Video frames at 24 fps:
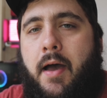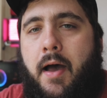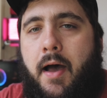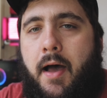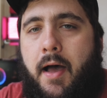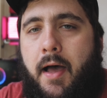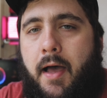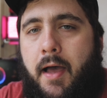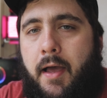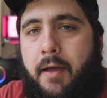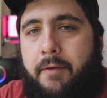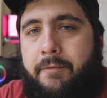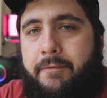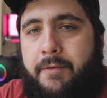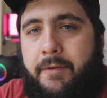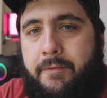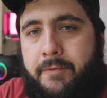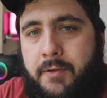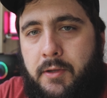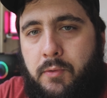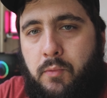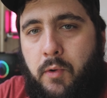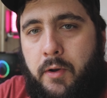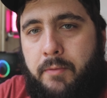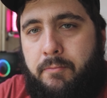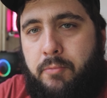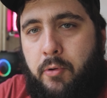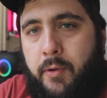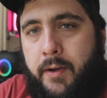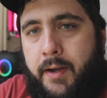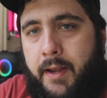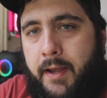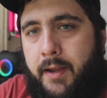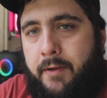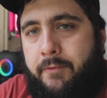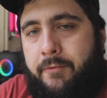50
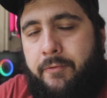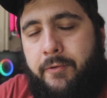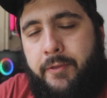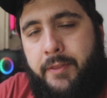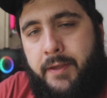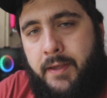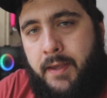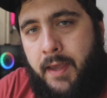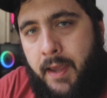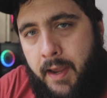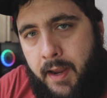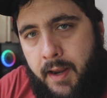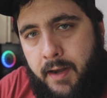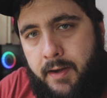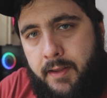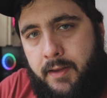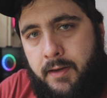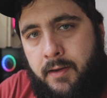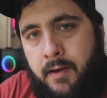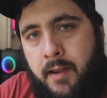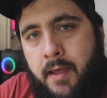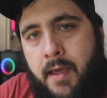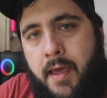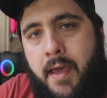1.8 for the Canon,